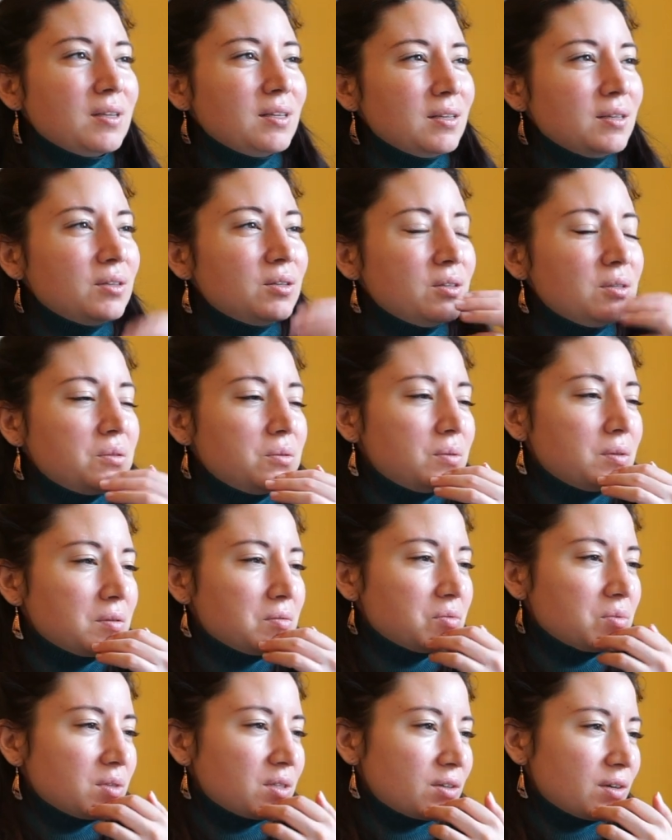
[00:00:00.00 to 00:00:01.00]
This
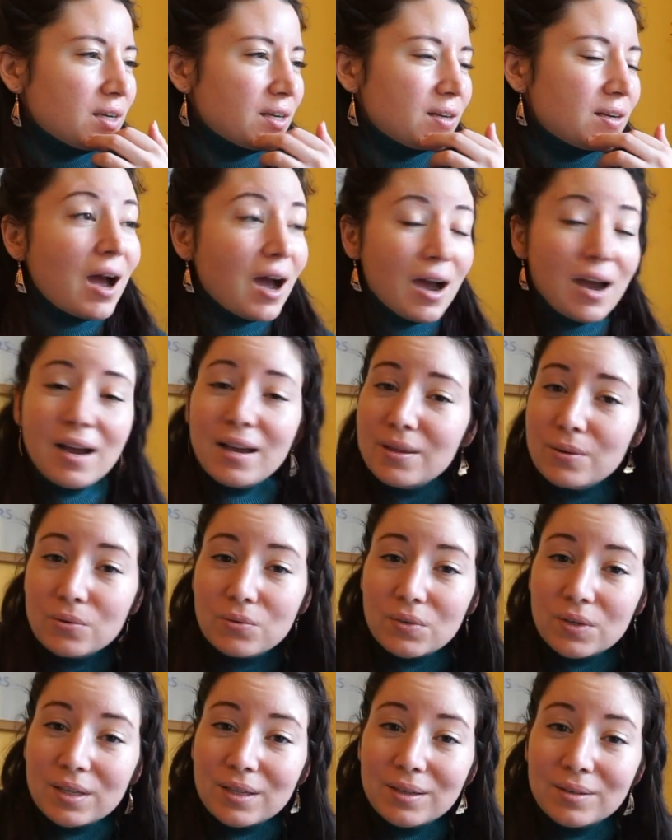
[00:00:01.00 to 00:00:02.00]
one was great. Ivy.
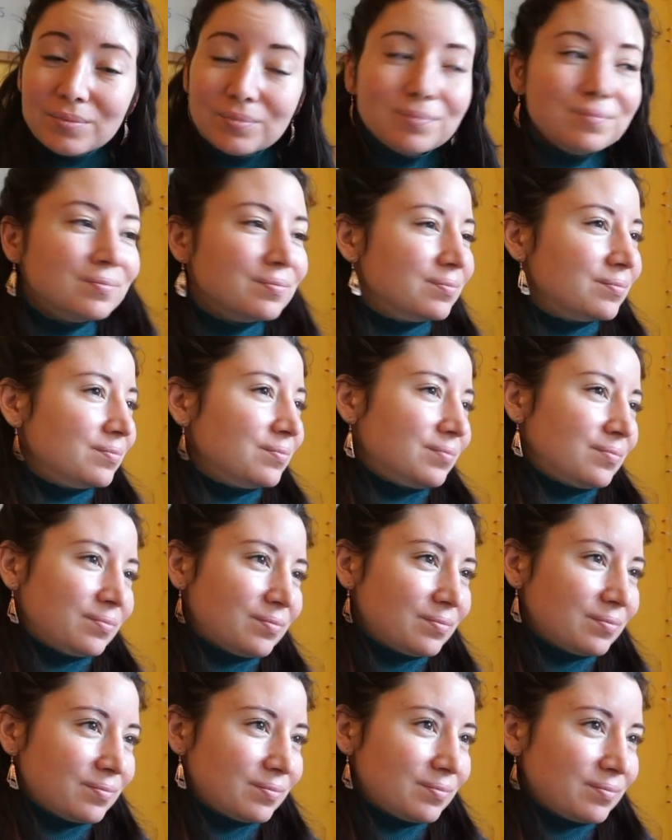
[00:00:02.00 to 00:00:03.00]

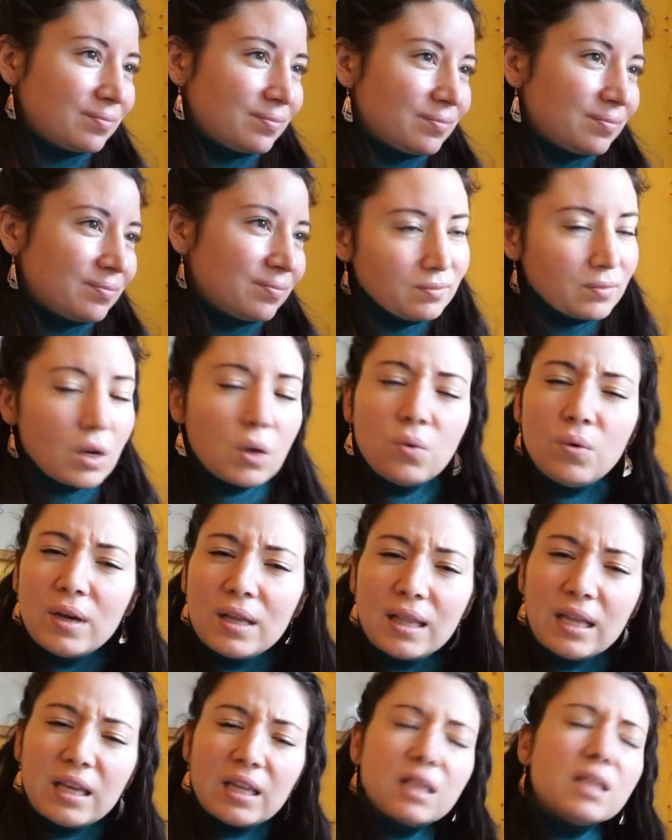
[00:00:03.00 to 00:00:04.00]
Oh, I
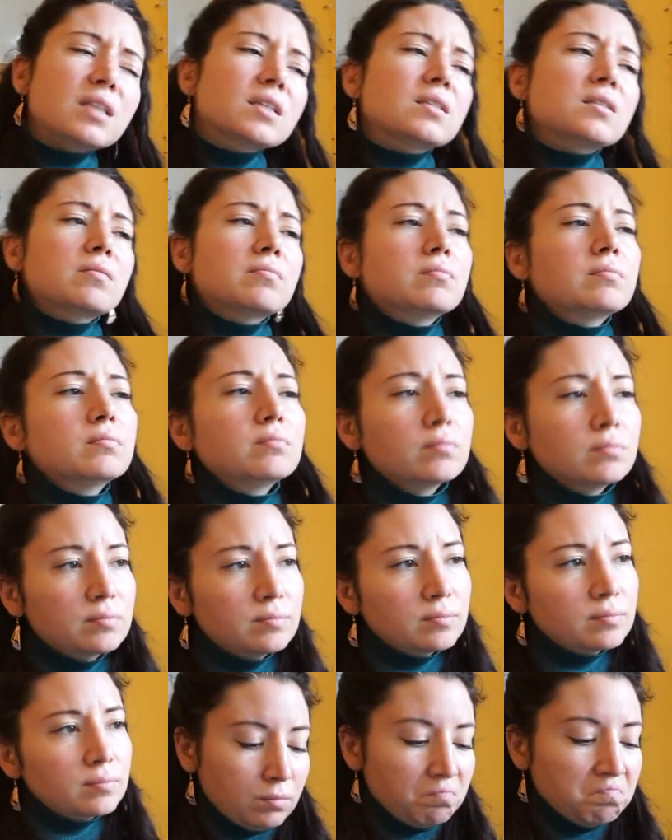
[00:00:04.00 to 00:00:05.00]
like this.
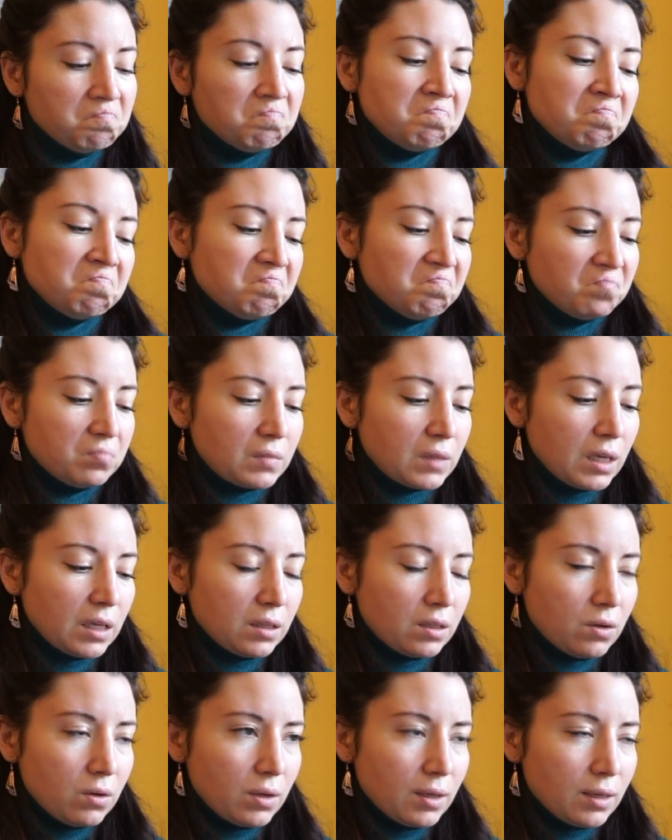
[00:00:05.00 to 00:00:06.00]

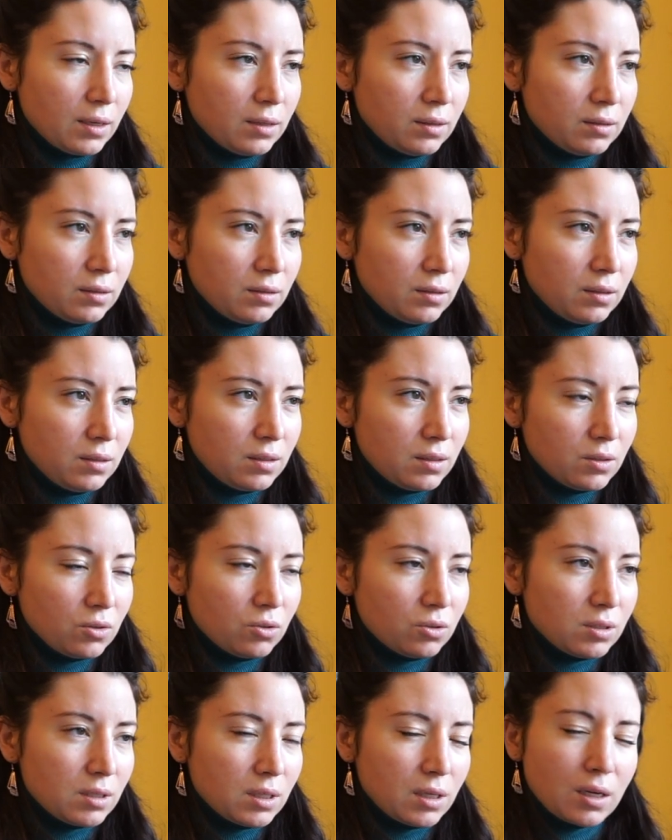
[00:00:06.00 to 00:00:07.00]
It's okay. It's
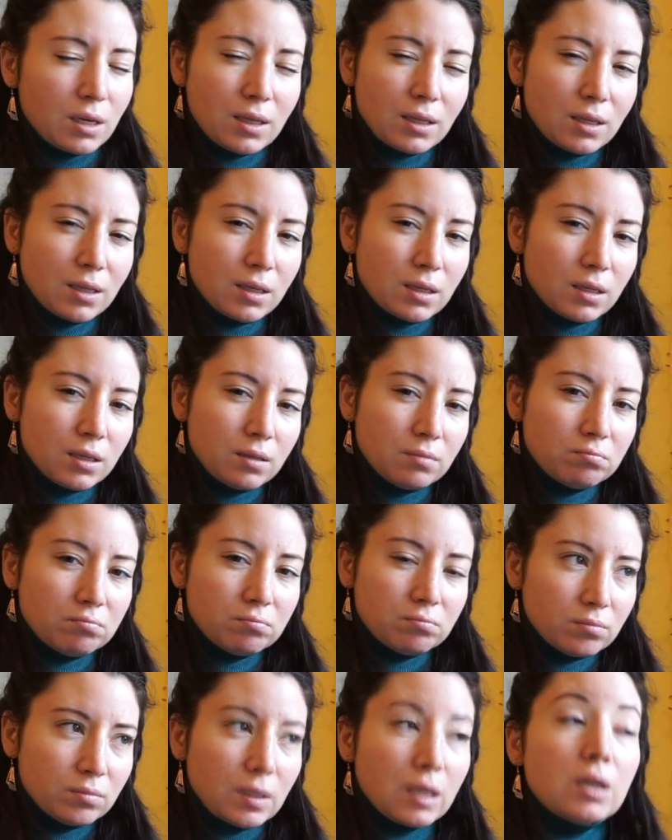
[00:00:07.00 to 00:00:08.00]
interesting. I like it.
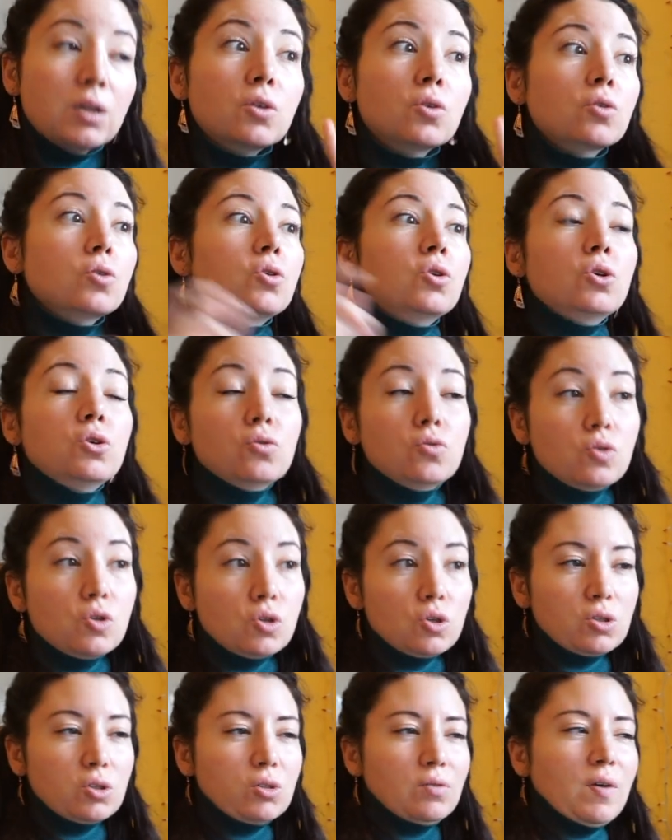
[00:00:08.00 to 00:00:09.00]
Not a huge,
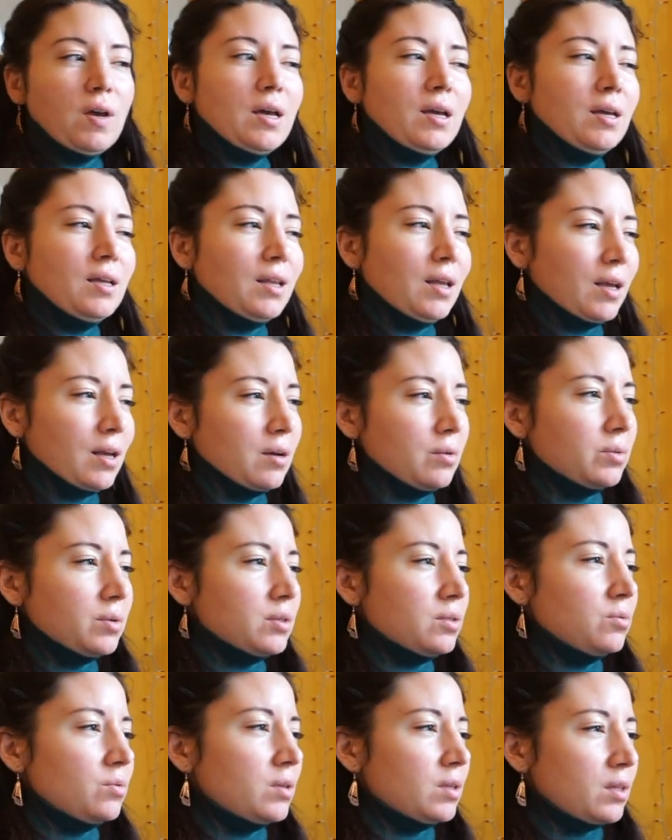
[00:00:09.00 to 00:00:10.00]
huge fan like I
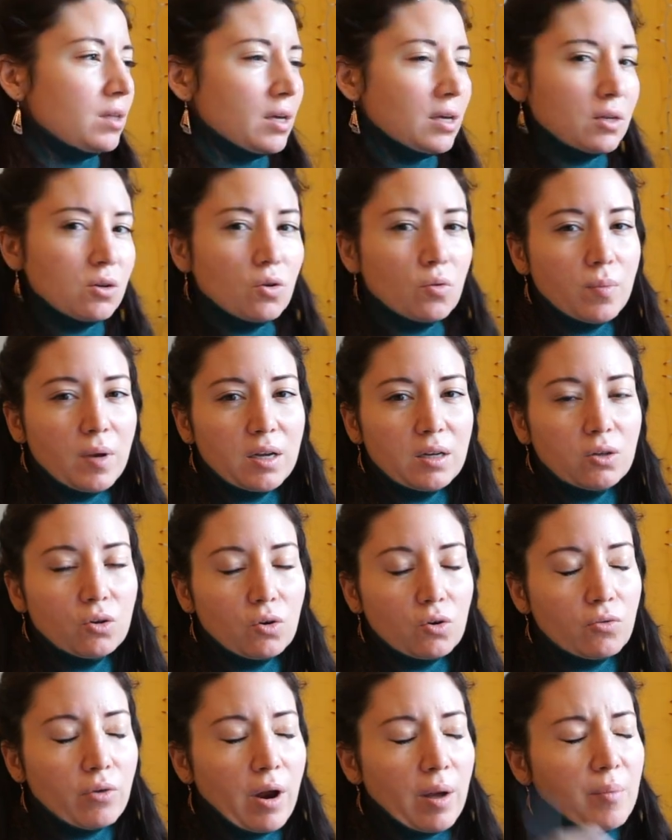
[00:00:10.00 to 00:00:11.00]
was with, like, Nobody, No
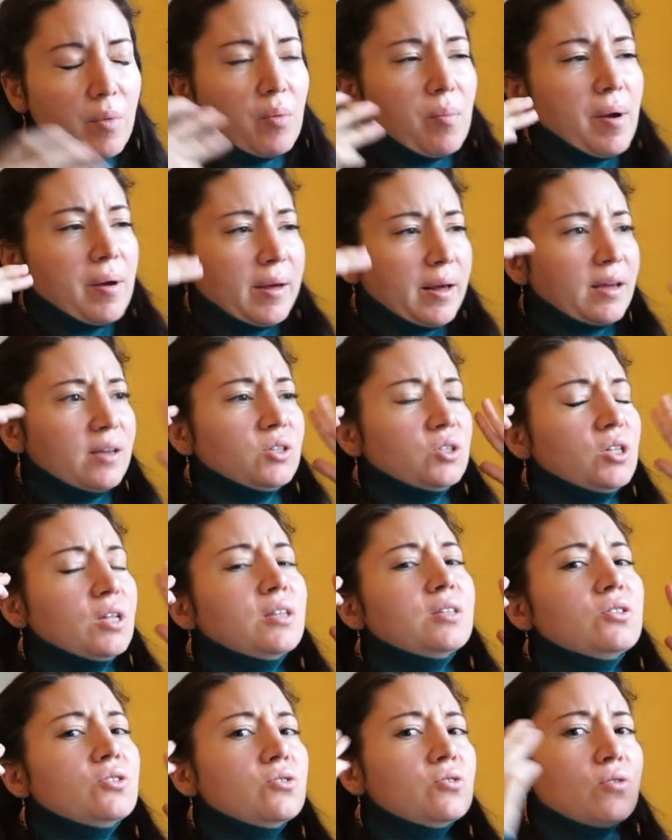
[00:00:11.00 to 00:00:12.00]
Crime. Oh my gosh,
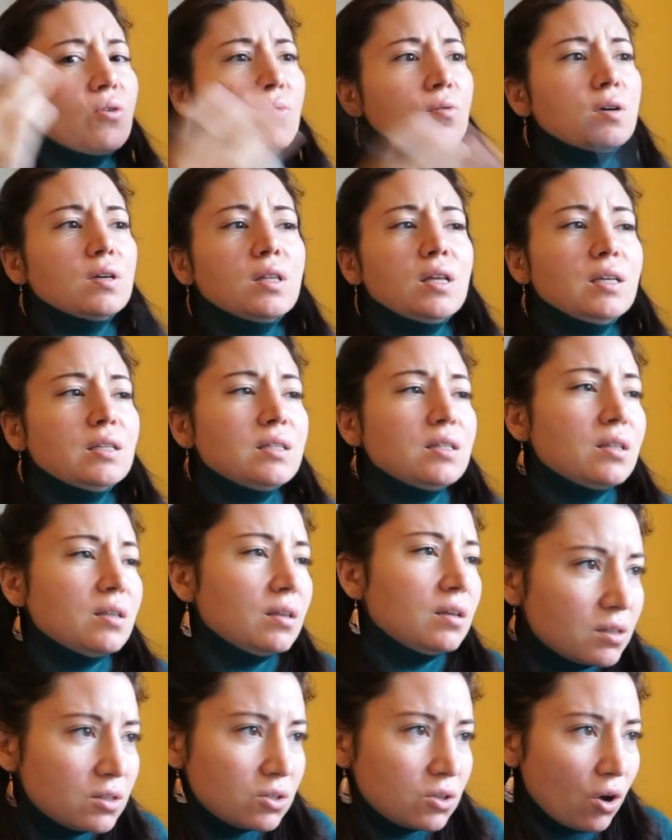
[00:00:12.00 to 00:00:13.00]
that's so good. That's
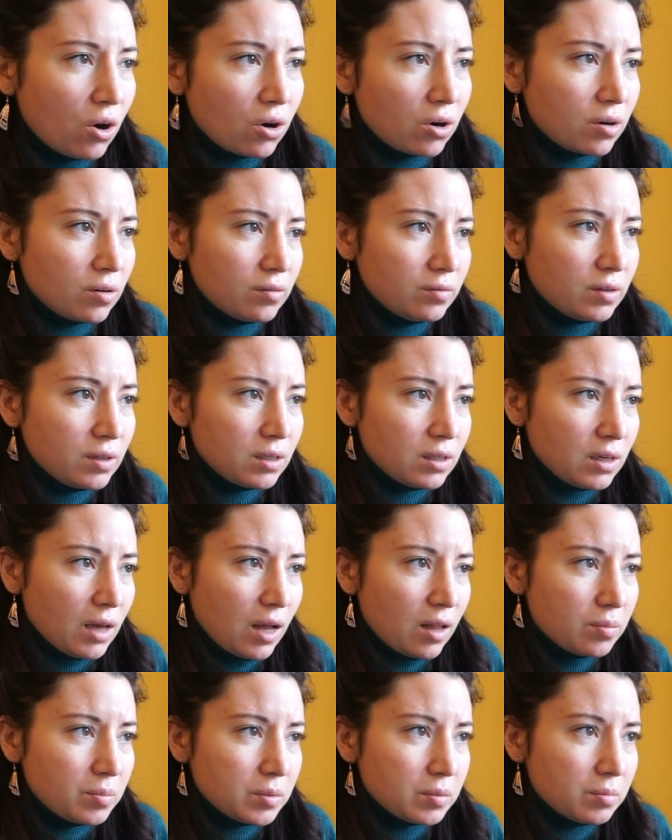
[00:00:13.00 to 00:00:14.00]
the star of the
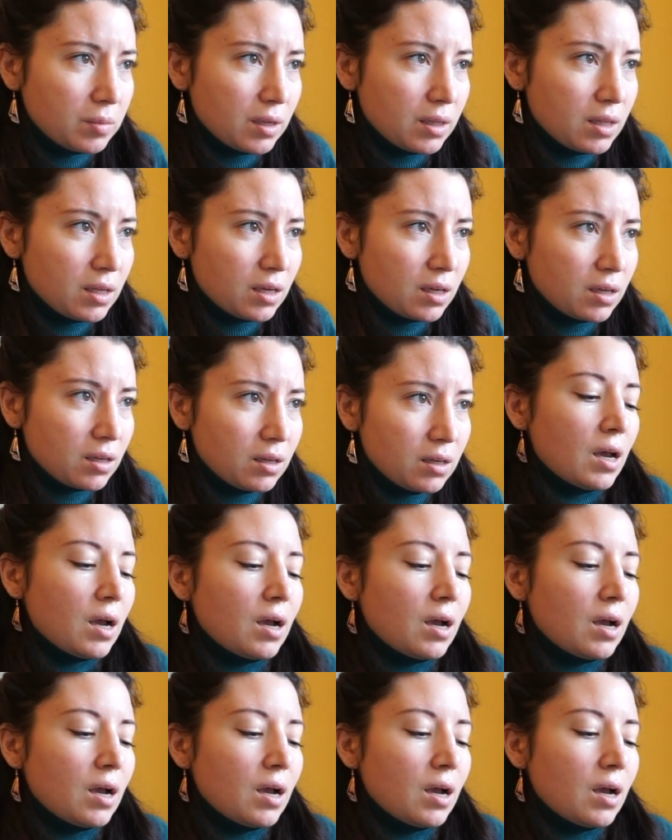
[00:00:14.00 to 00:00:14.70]
album, I think.